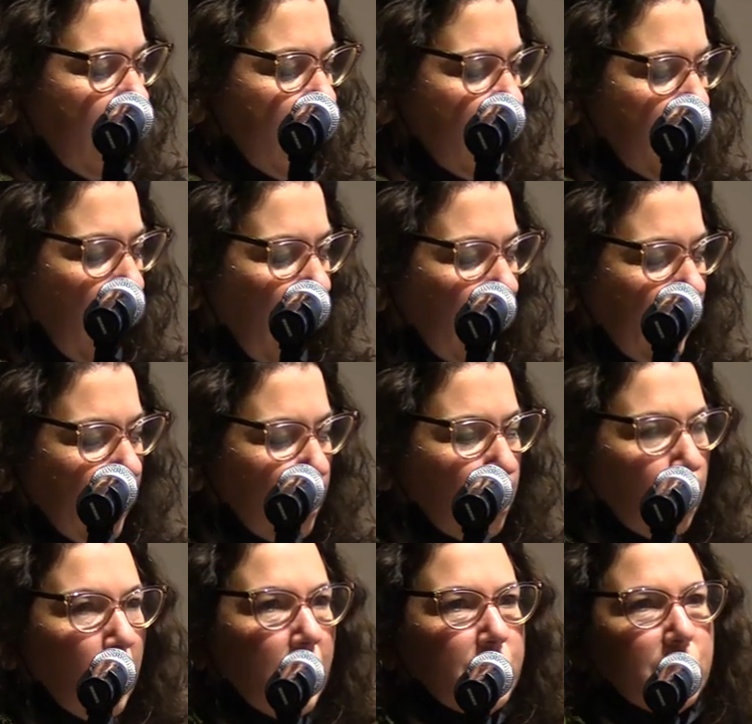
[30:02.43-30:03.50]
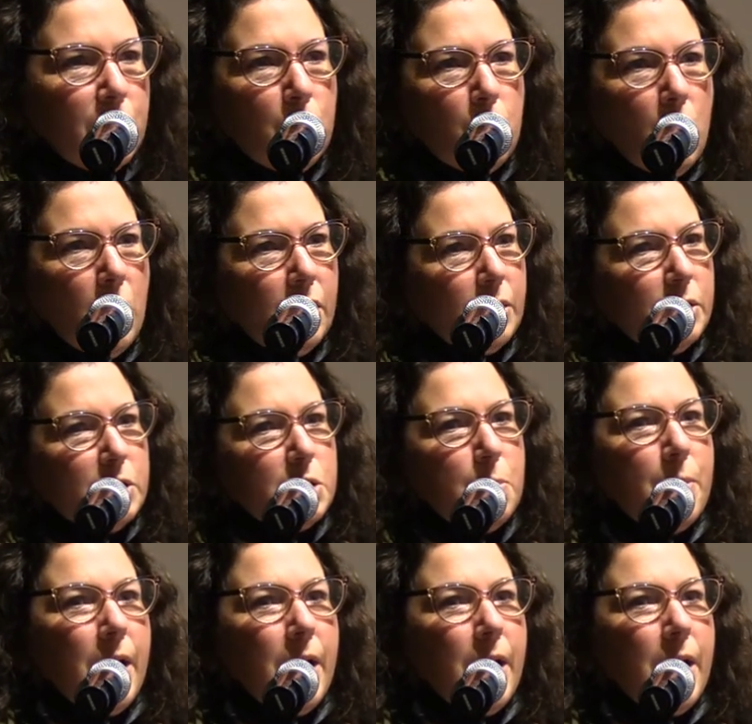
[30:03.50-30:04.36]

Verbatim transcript: This body is rushing waters,